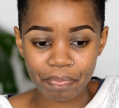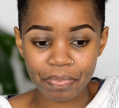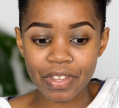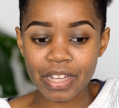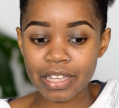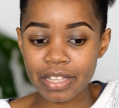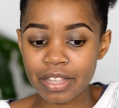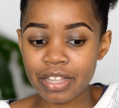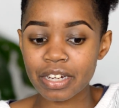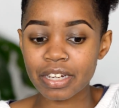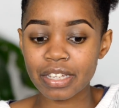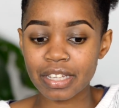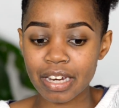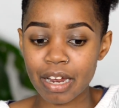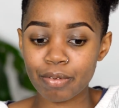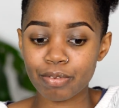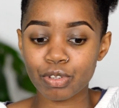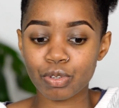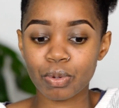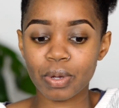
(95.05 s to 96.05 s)
these 3
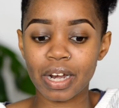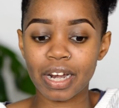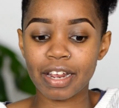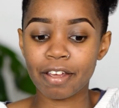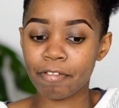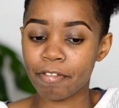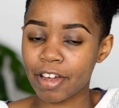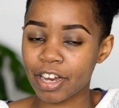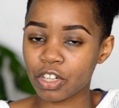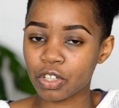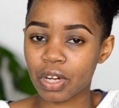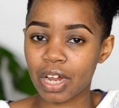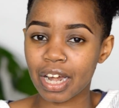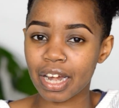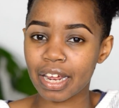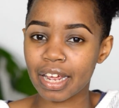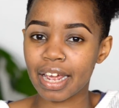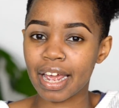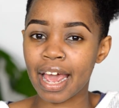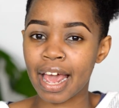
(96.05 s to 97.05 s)
steps will
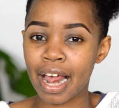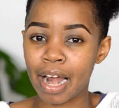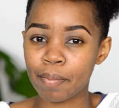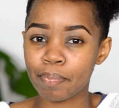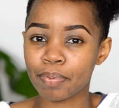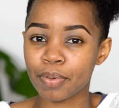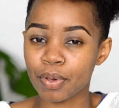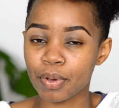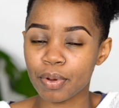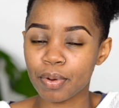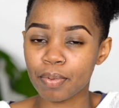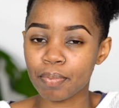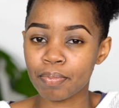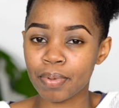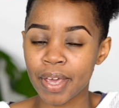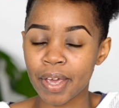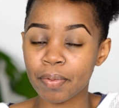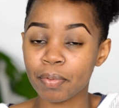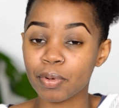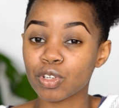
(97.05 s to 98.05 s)
eventually help you
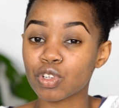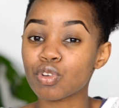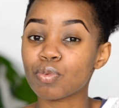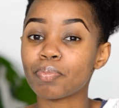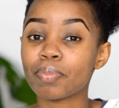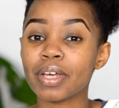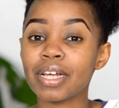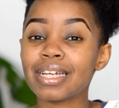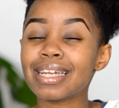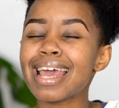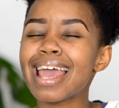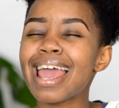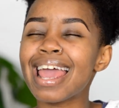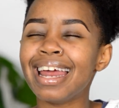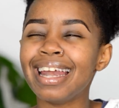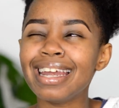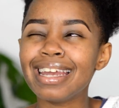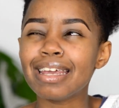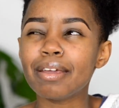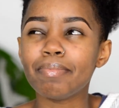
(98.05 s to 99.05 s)
be able to build
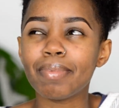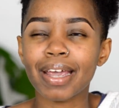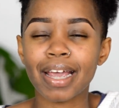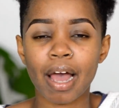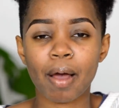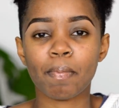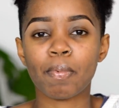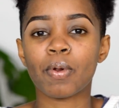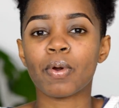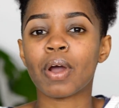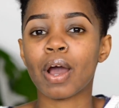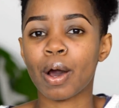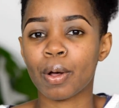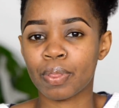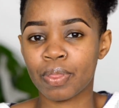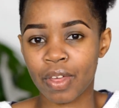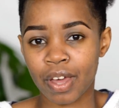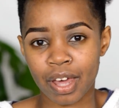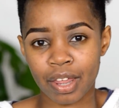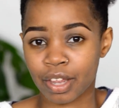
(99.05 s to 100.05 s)
any makeup look
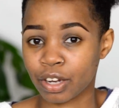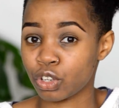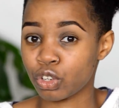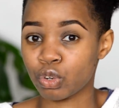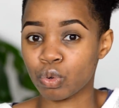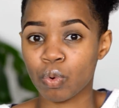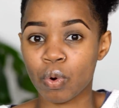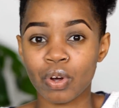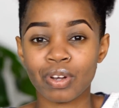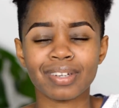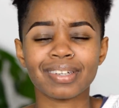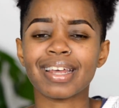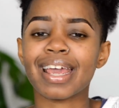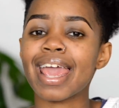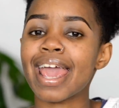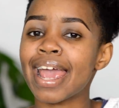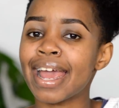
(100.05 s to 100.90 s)
out there that you want.